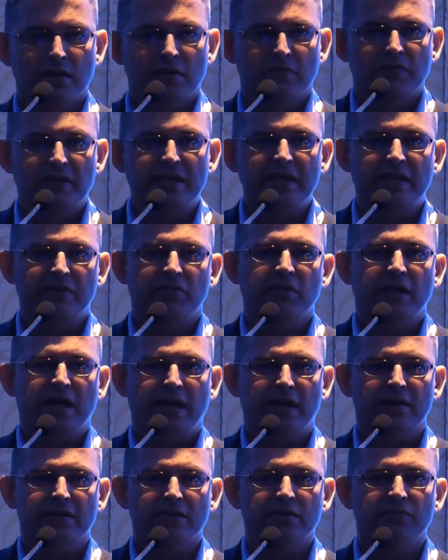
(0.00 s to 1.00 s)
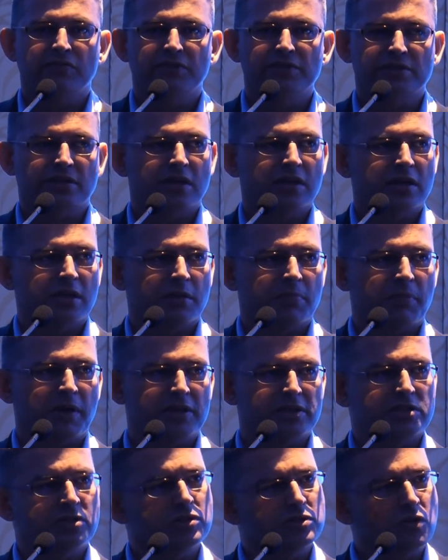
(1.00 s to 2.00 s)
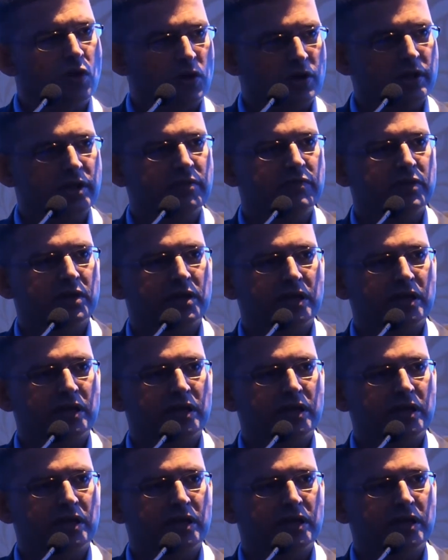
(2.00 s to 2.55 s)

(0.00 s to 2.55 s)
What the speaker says: we never had the fiscal capacity, because already